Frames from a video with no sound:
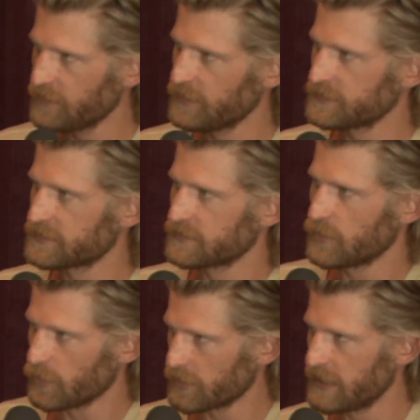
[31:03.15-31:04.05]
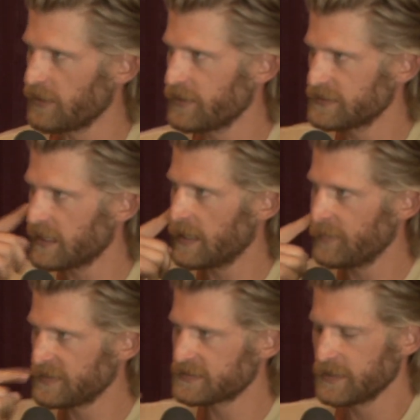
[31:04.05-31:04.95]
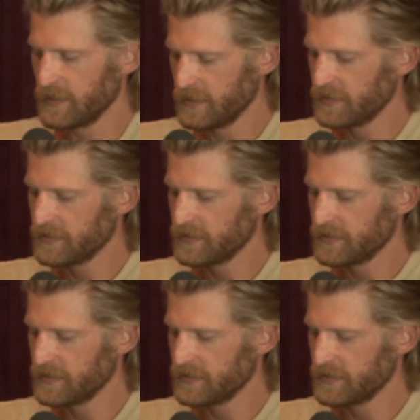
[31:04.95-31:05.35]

those 1/4-carat diamonds,